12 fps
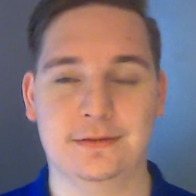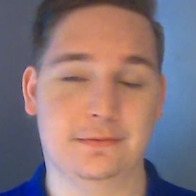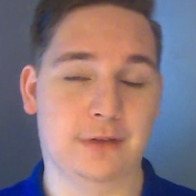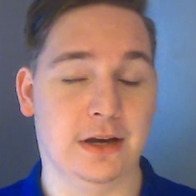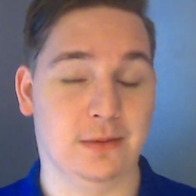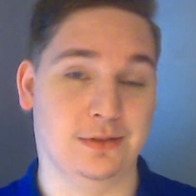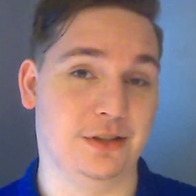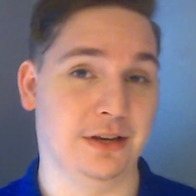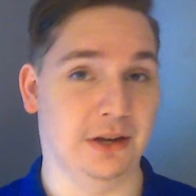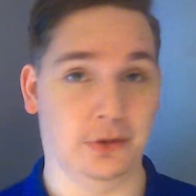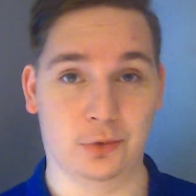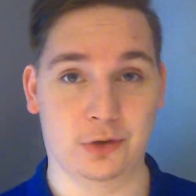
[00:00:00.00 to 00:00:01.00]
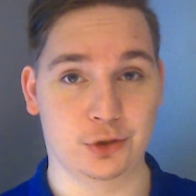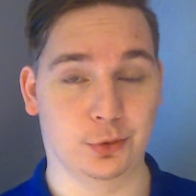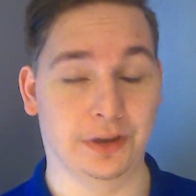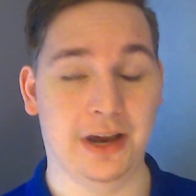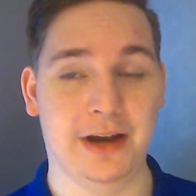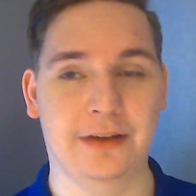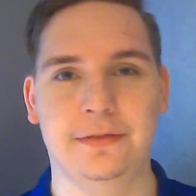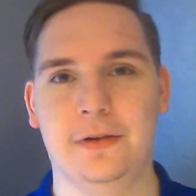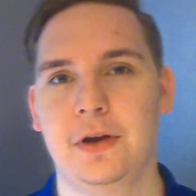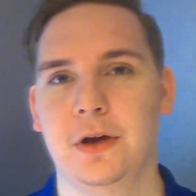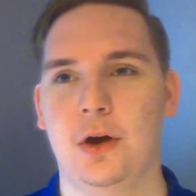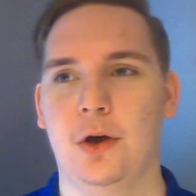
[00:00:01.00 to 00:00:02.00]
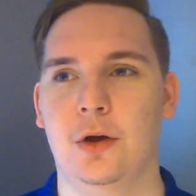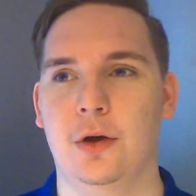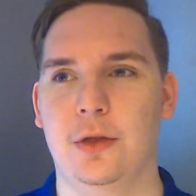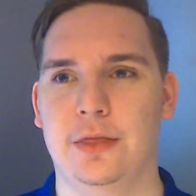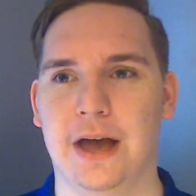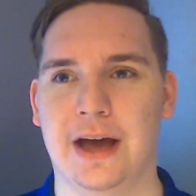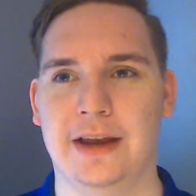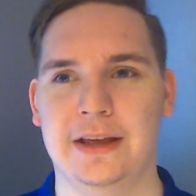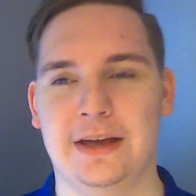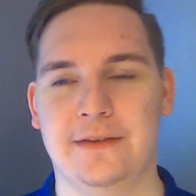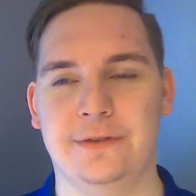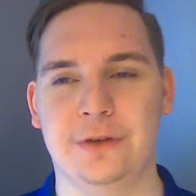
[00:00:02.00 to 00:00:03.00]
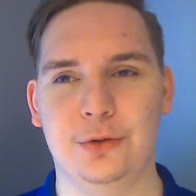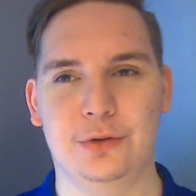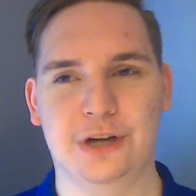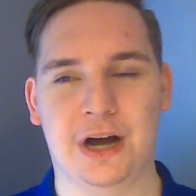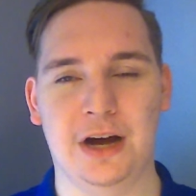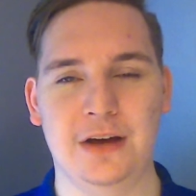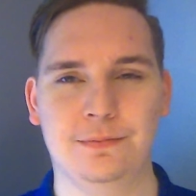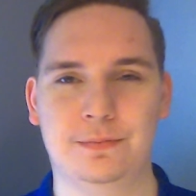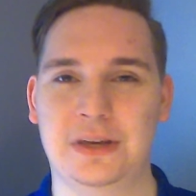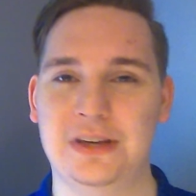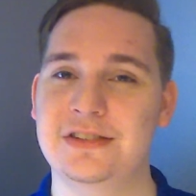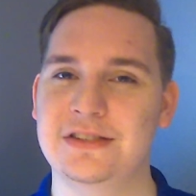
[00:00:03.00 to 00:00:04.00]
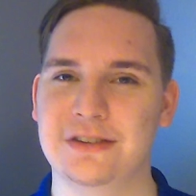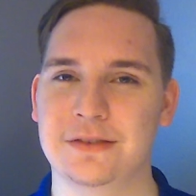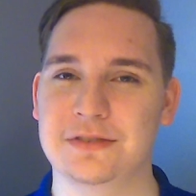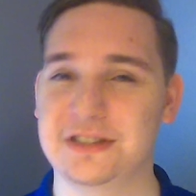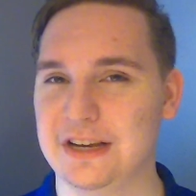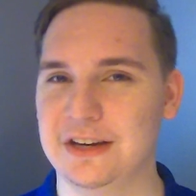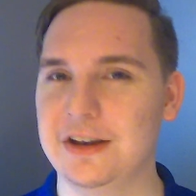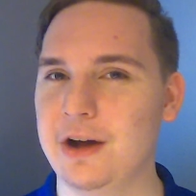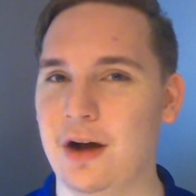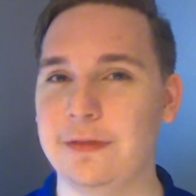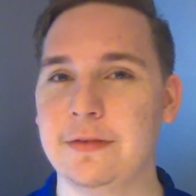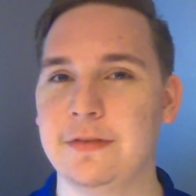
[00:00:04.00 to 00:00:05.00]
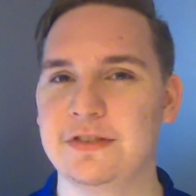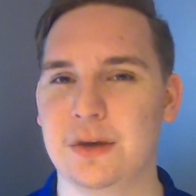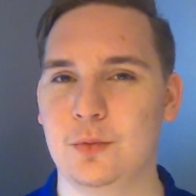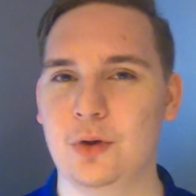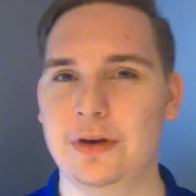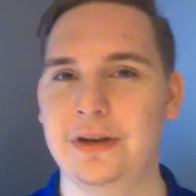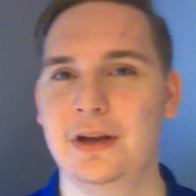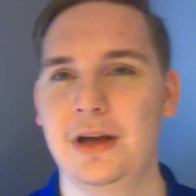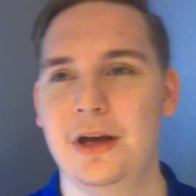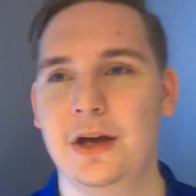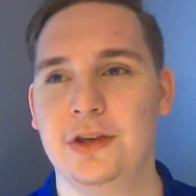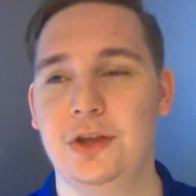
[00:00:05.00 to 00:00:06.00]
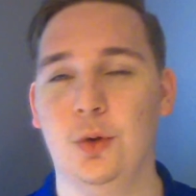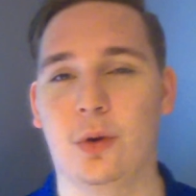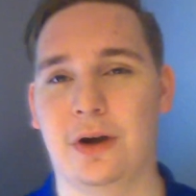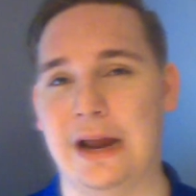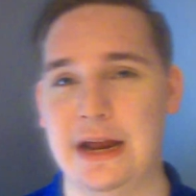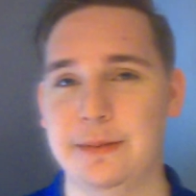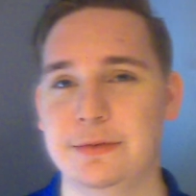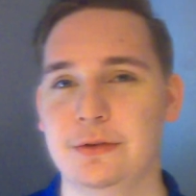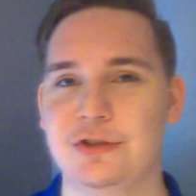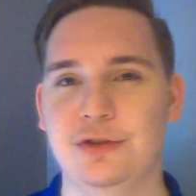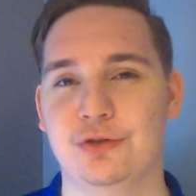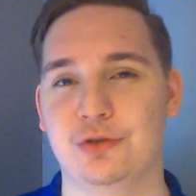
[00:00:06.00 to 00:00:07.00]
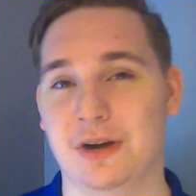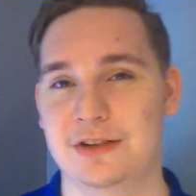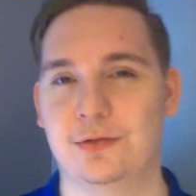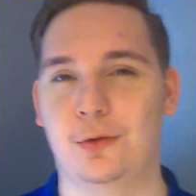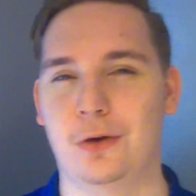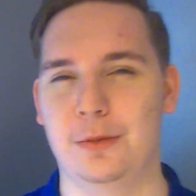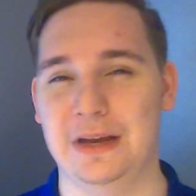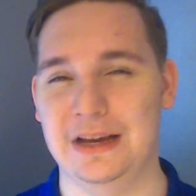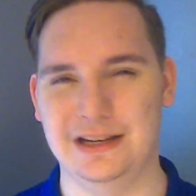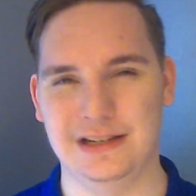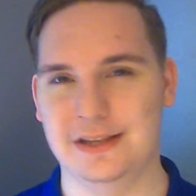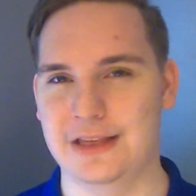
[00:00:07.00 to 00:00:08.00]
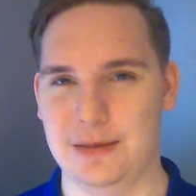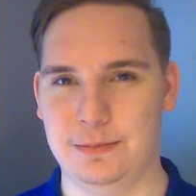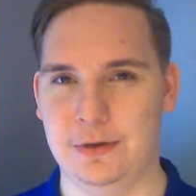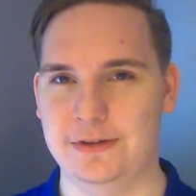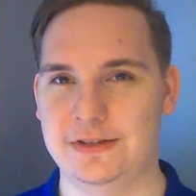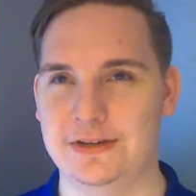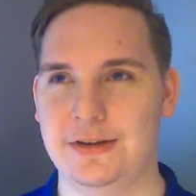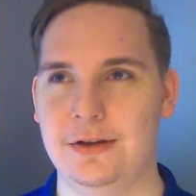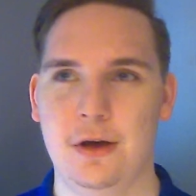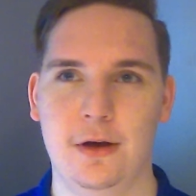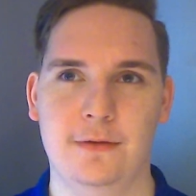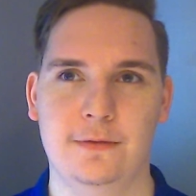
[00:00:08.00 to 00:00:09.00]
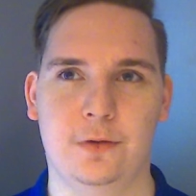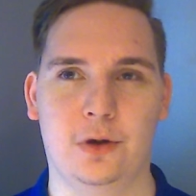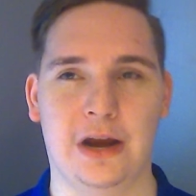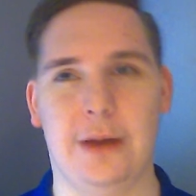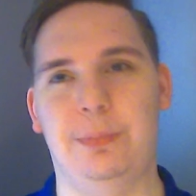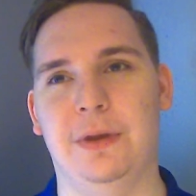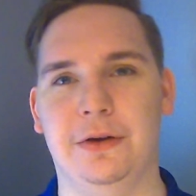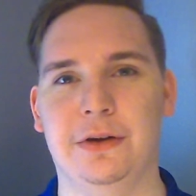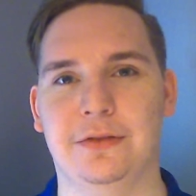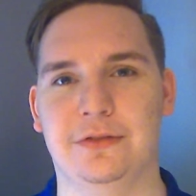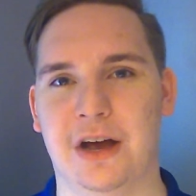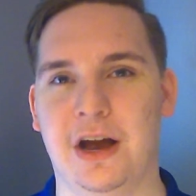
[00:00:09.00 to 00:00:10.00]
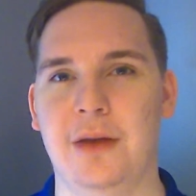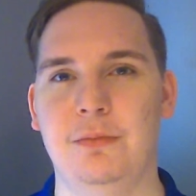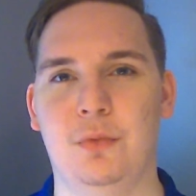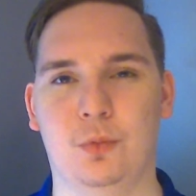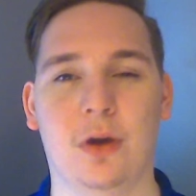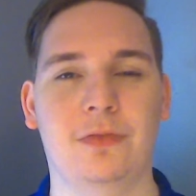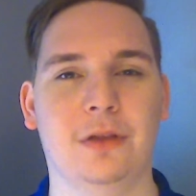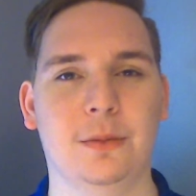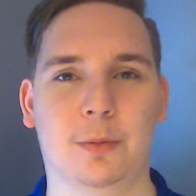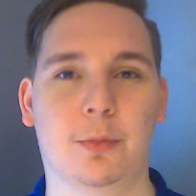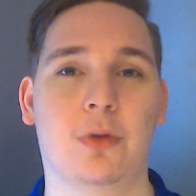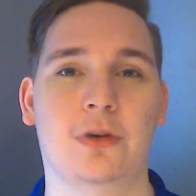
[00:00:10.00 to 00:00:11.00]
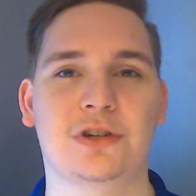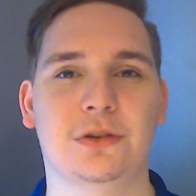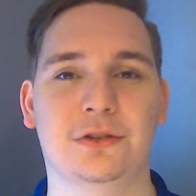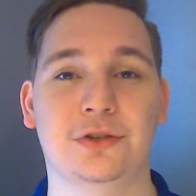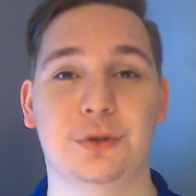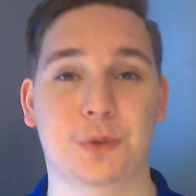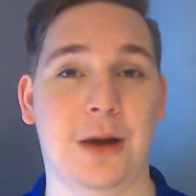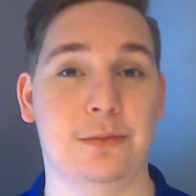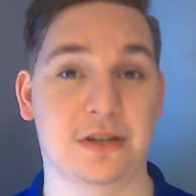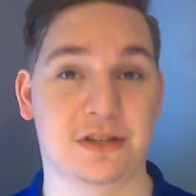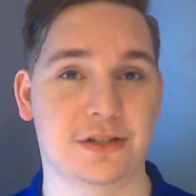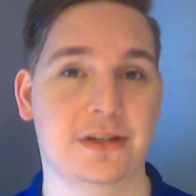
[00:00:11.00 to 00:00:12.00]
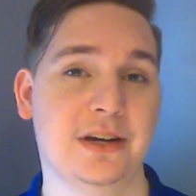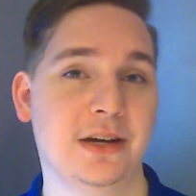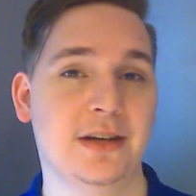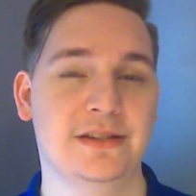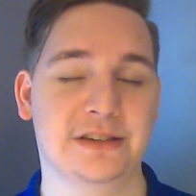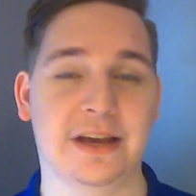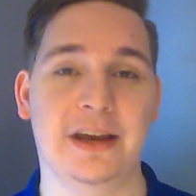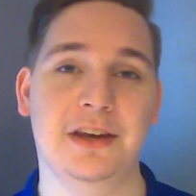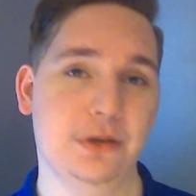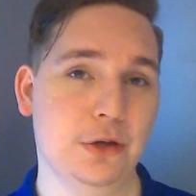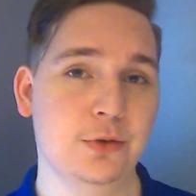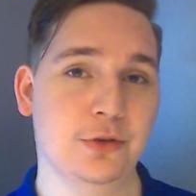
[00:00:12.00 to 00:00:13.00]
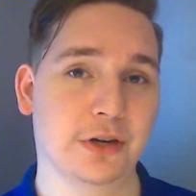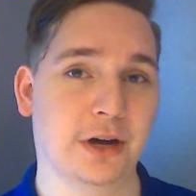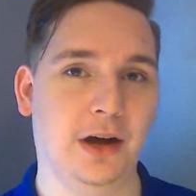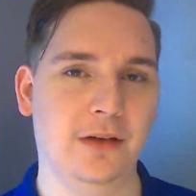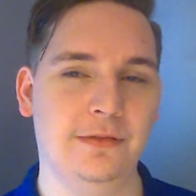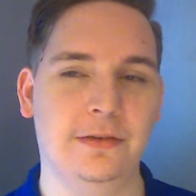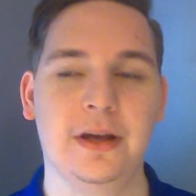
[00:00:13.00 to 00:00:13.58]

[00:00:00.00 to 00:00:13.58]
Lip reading: an obsidian ritual knife that if you cut pieces of skin off of someone, you are able to transform into that person for a period of time roughly proportional to how much skin you took off.